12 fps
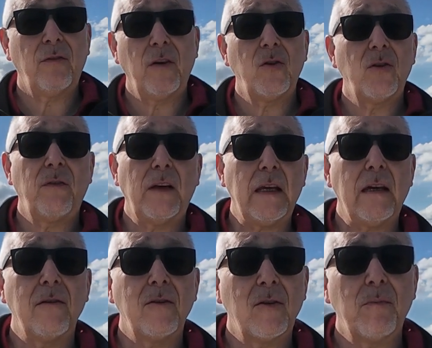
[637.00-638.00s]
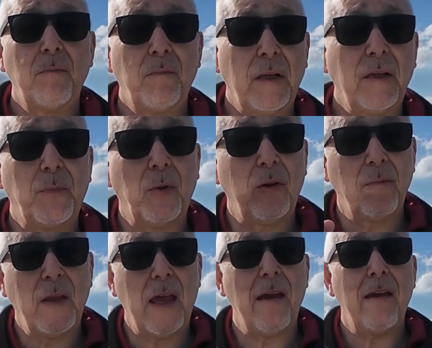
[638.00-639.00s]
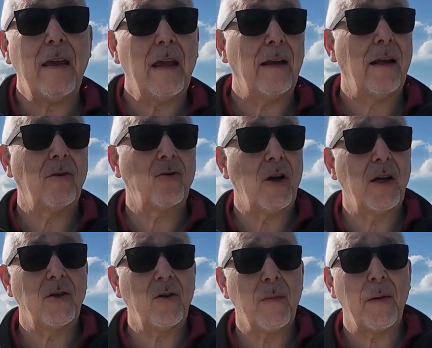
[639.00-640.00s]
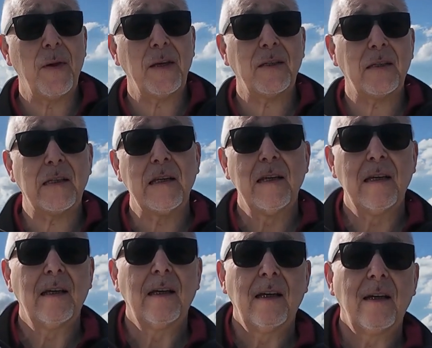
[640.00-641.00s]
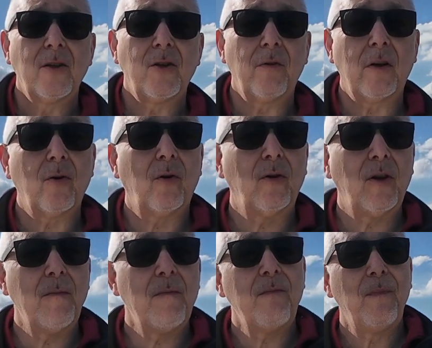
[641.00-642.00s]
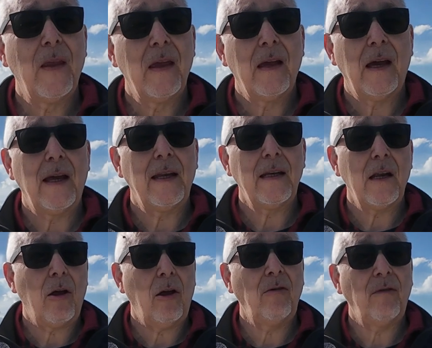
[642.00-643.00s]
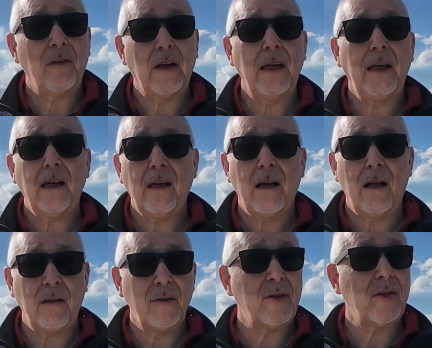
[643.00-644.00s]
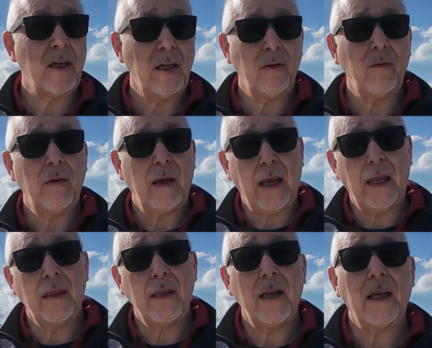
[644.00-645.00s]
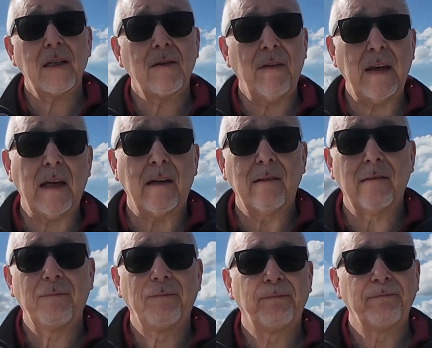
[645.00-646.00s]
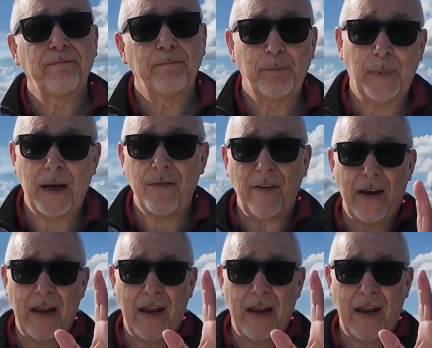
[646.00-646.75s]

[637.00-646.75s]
future videos, please put them there and I'll try and do my best to record them. And hopefully I'll see you in the next video. Bye for